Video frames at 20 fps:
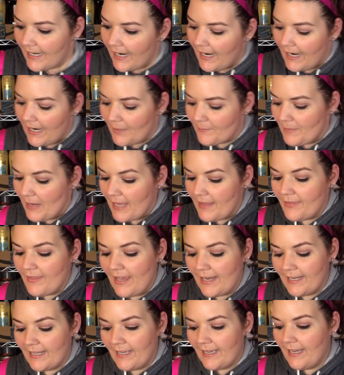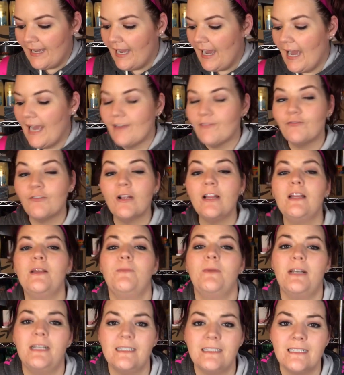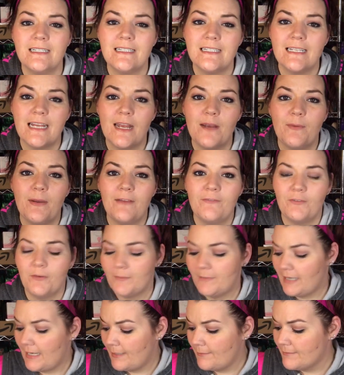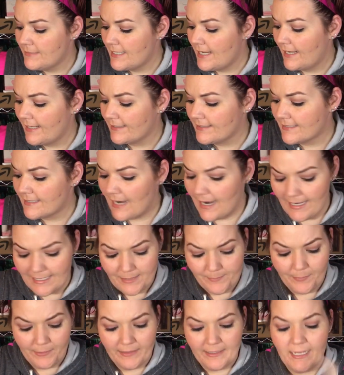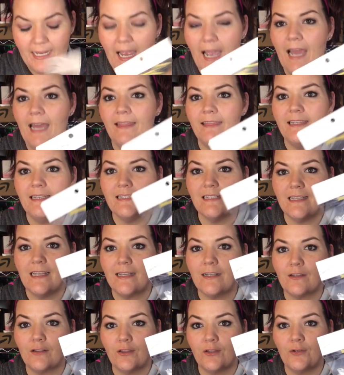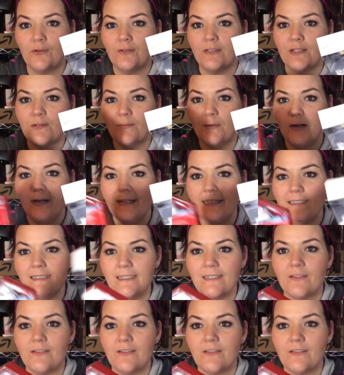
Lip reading: And then I really wanted to stay away from name tags, guys, but they had these like loose ones.